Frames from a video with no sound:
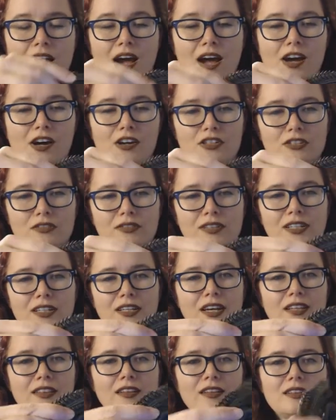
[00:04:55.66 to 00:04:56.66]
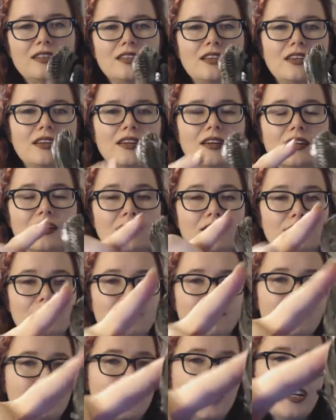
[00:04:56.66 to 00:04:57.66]
I also really like that the
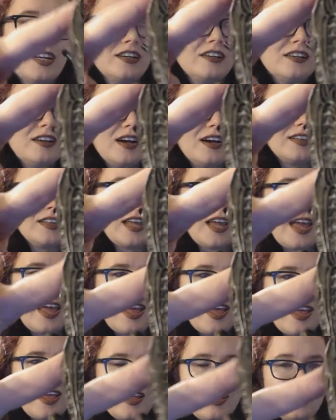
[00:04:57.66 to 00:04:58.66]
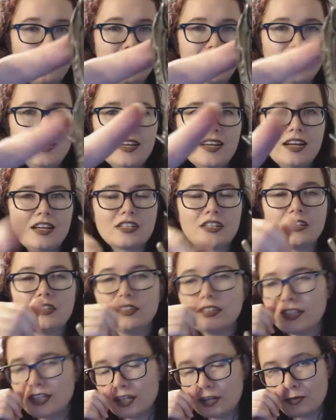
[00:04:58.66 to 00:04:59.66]
frill on the head is a
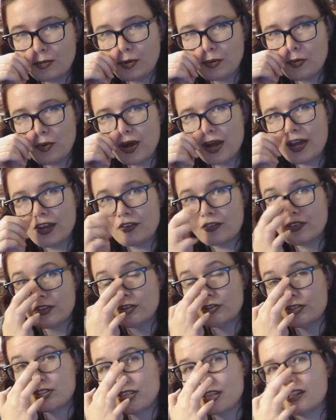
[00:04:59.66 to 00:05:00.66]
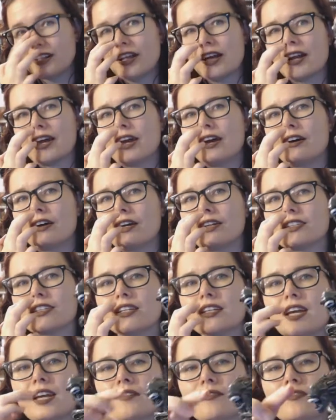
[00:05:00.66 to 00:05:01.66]
little bit wider than you see in a lot of
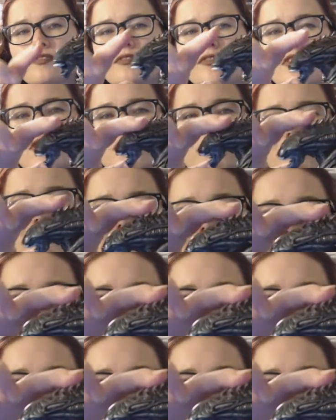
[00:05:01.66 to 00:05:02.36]
aliens. It frills